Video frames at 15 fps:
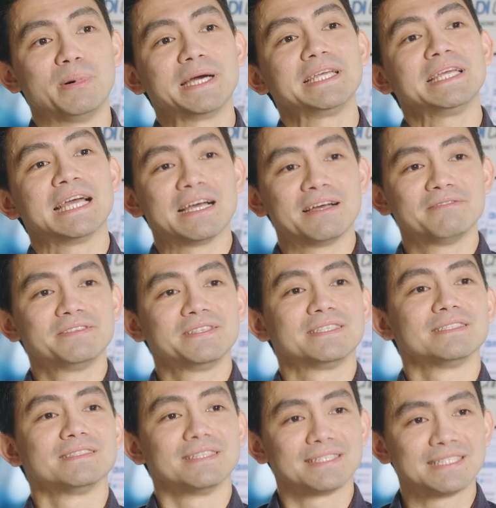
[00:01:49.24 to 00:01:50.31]
by
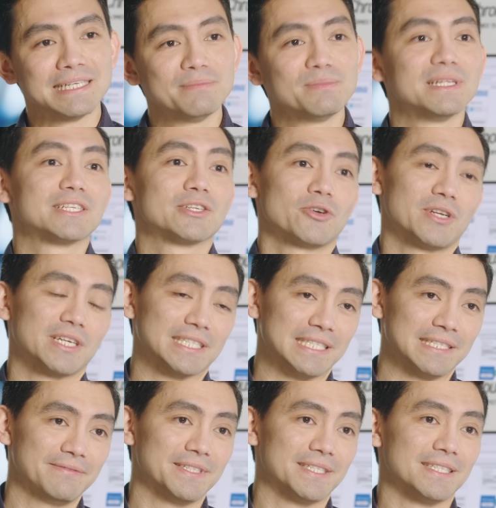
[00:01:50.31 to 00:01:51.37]
having the seamless
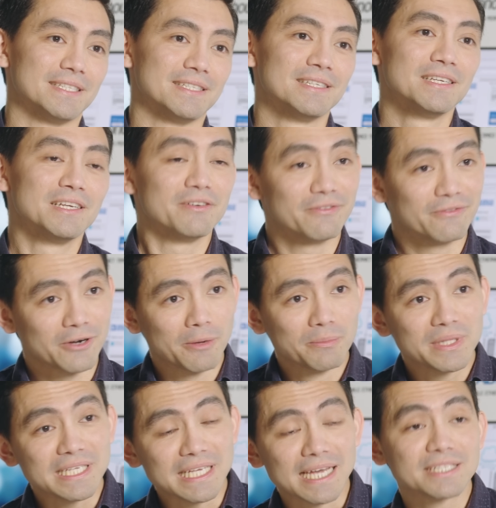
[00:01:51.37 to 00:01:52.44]
connectivity
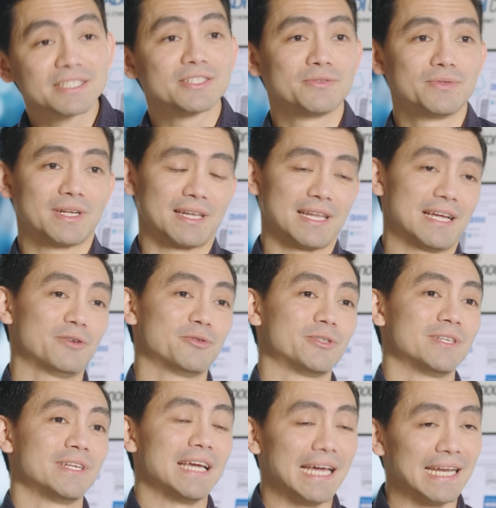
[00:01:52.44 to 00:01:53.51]
from the edge to the cloud
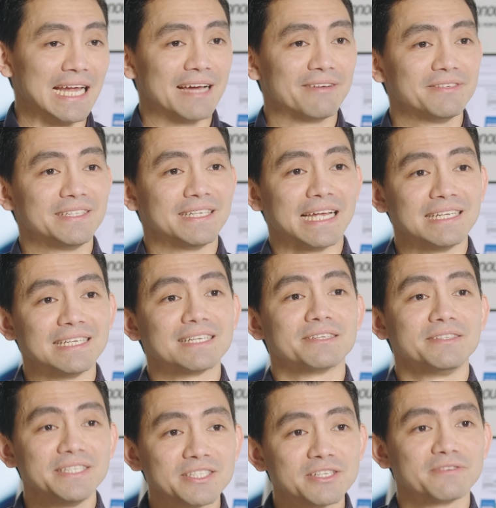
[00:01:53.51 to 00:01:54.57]
and having an
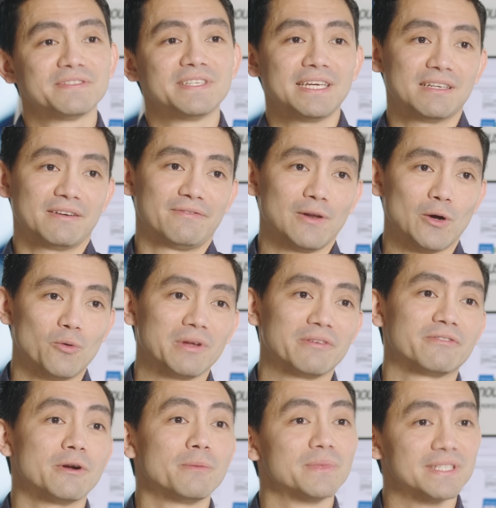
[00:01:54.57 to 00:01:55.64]
increase of data flowing
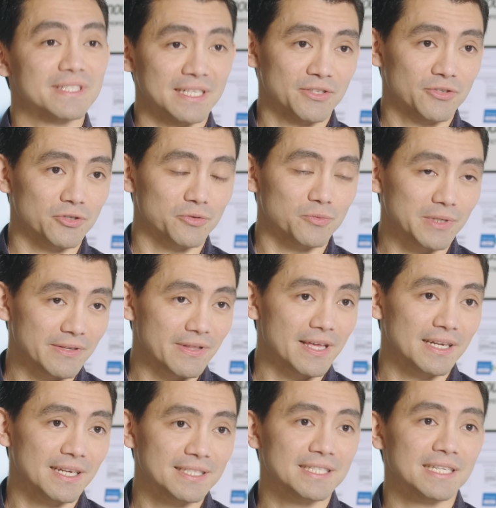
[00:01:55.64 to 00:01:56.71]
from the sensors where the
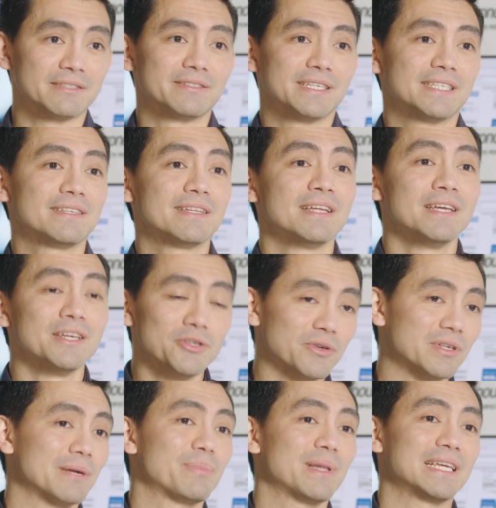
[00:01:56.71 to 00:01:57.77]
data is generated, you
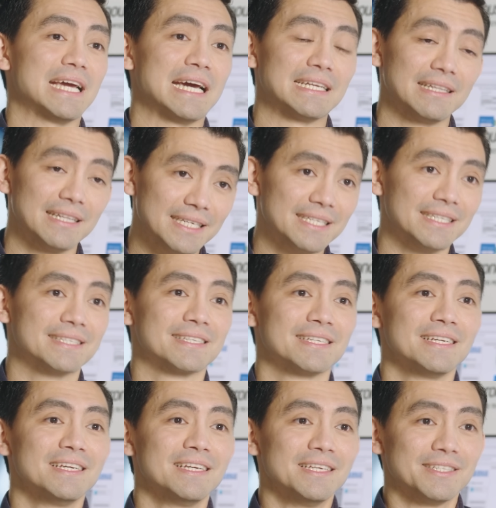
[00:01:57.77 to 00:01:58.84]
can apply analytics
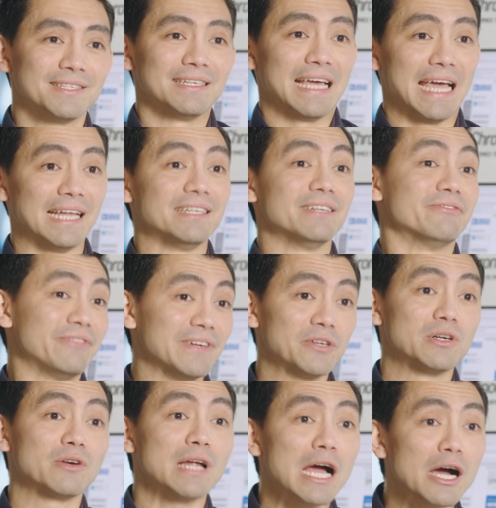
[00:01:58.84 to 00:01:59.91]
and figure out